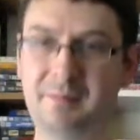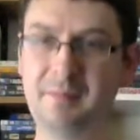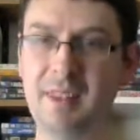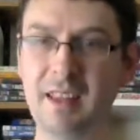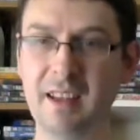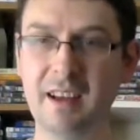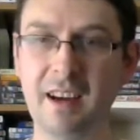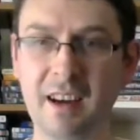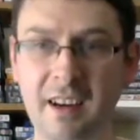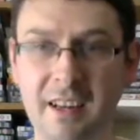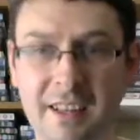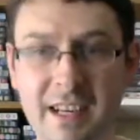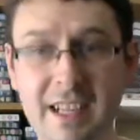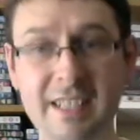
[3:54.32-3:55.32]
are
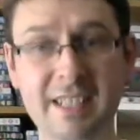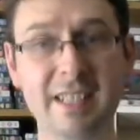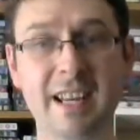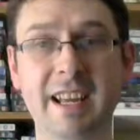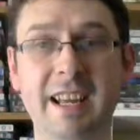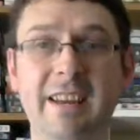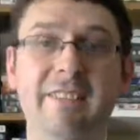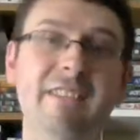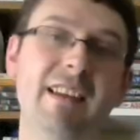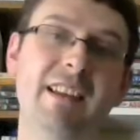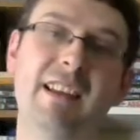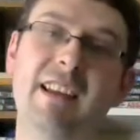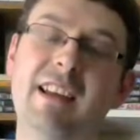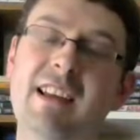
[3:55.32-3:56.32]
Isaiah.
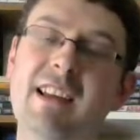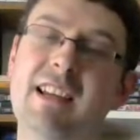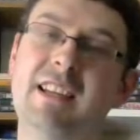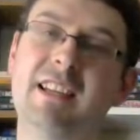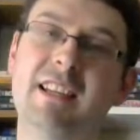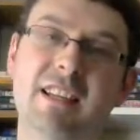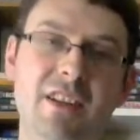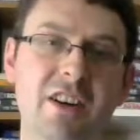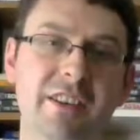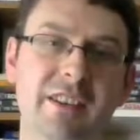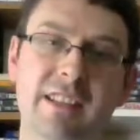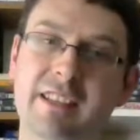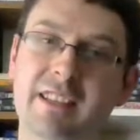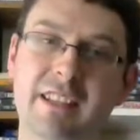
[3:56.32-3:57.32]
God,
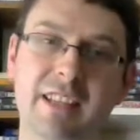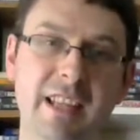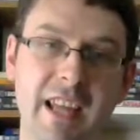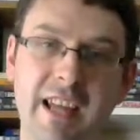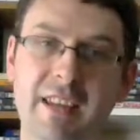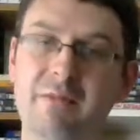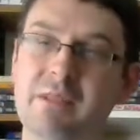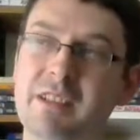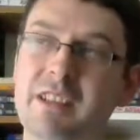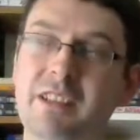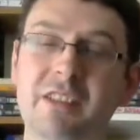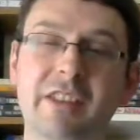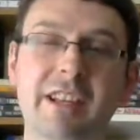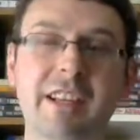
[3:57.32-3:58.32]
this kid was
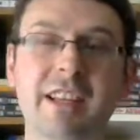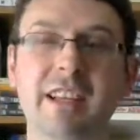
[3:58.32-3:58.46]
annoying.